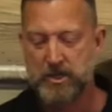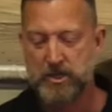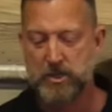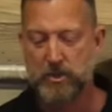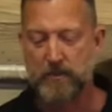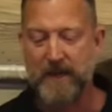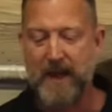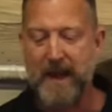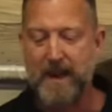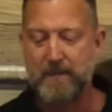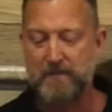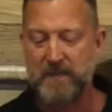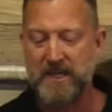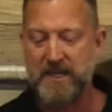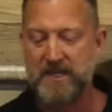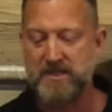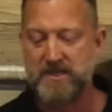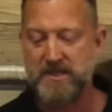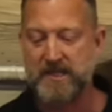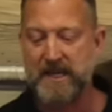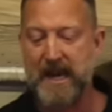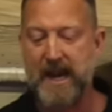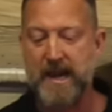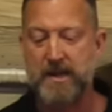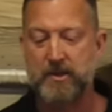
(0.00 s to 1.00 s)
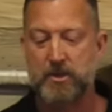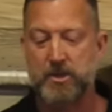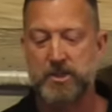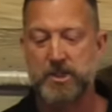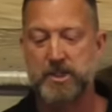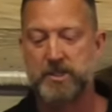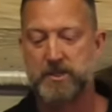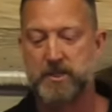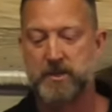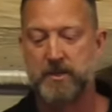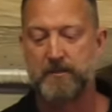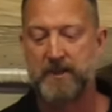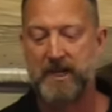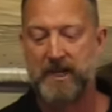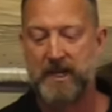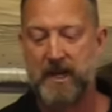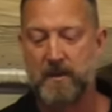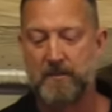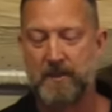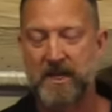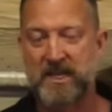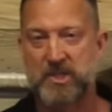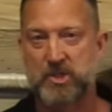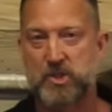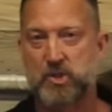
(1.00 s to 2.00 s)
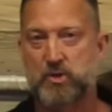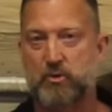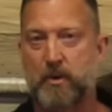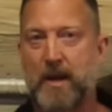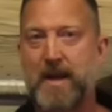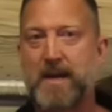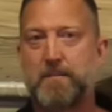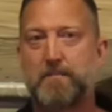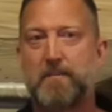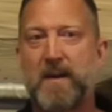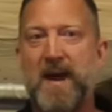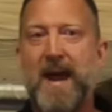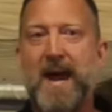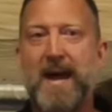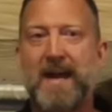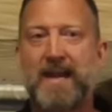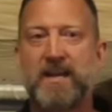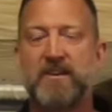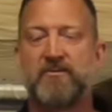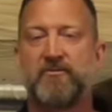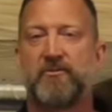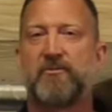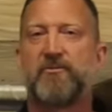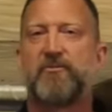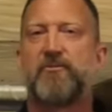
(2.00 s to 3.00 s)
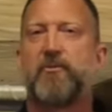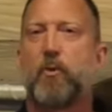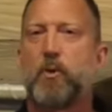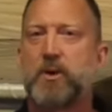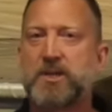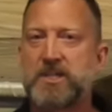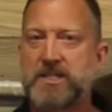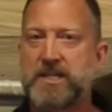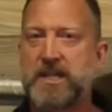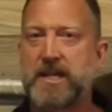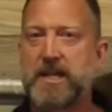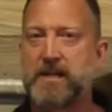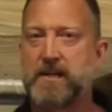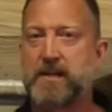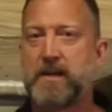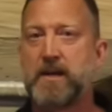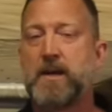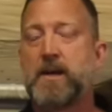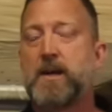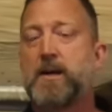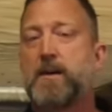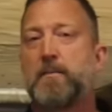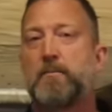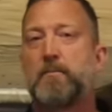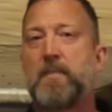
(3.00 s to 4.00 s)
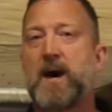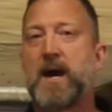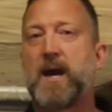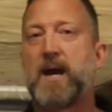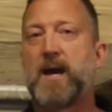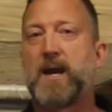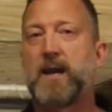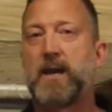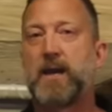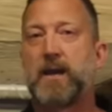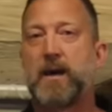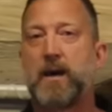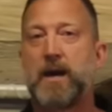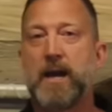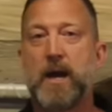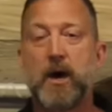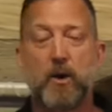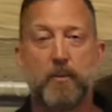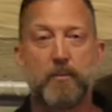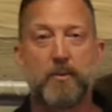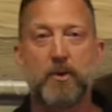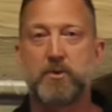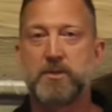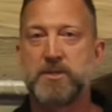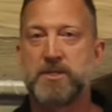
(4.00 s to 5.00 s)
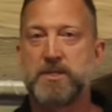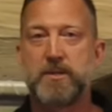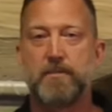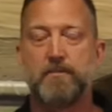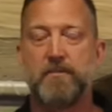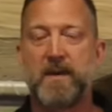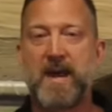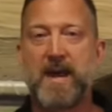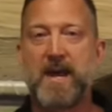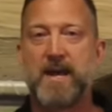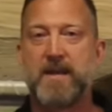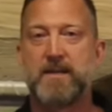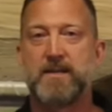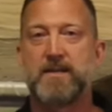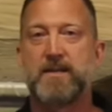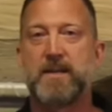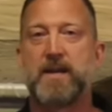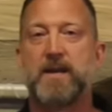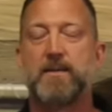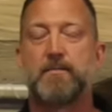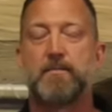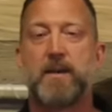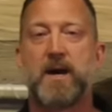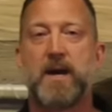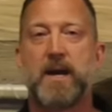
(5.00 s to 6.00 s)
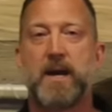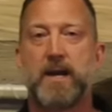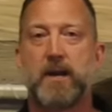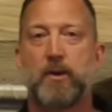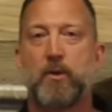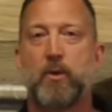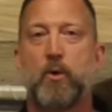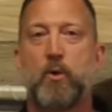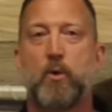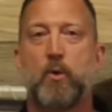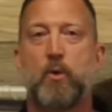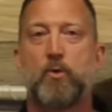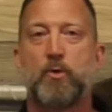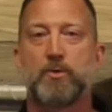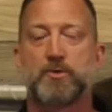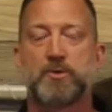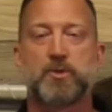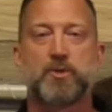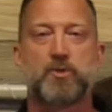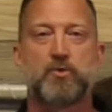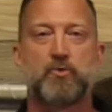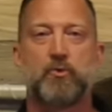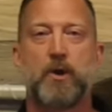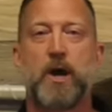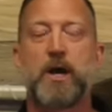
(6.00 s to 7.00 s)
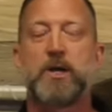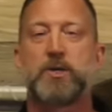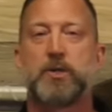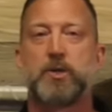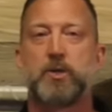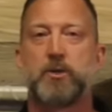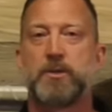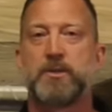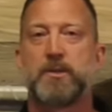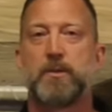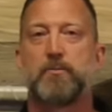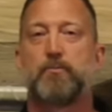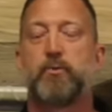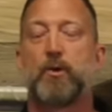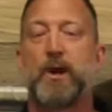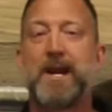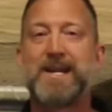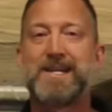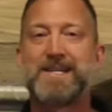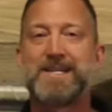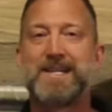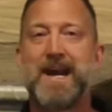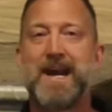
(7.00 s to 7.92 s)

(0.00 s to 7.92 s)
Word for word: So that means the energy is going to be coming straight back and forcing my elbows to bend and my whole structure to break